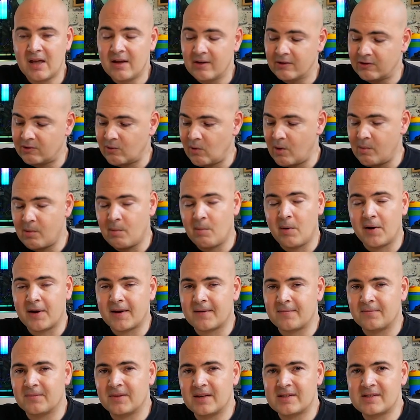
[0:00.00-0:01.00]
So I've been
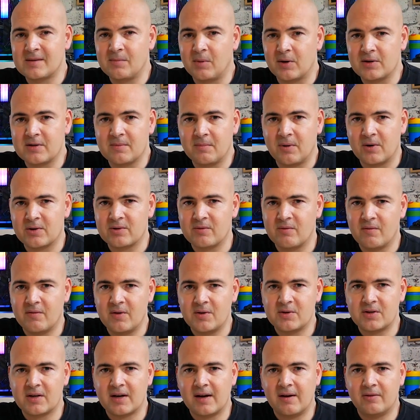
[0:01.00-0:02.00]
Mike. This is Mike's Unboxing
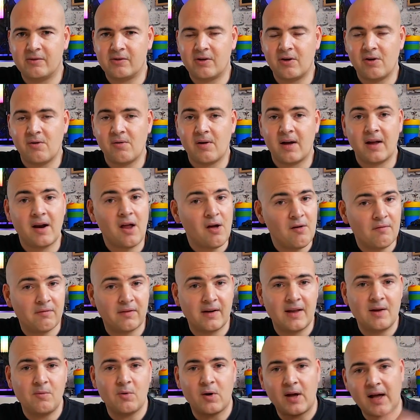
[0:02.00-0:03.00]
Reviews and How To, and
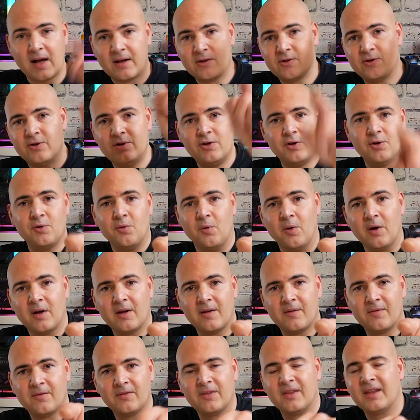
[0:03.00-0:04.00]
hopefully we'll catch you
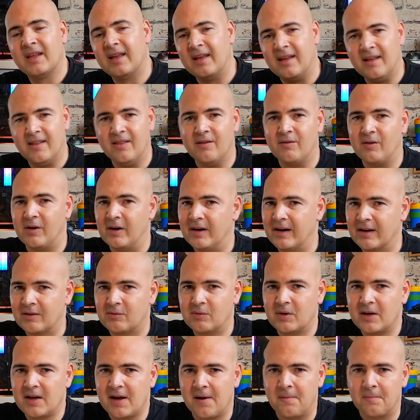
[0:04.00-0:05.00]
in the very next
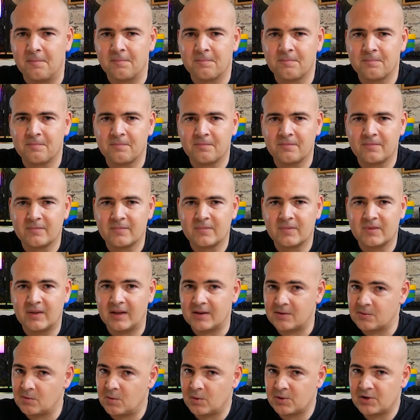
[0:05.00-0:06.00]
video.
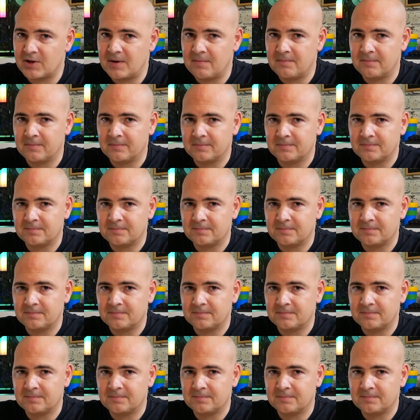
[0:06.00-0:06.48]
Thanks for watching.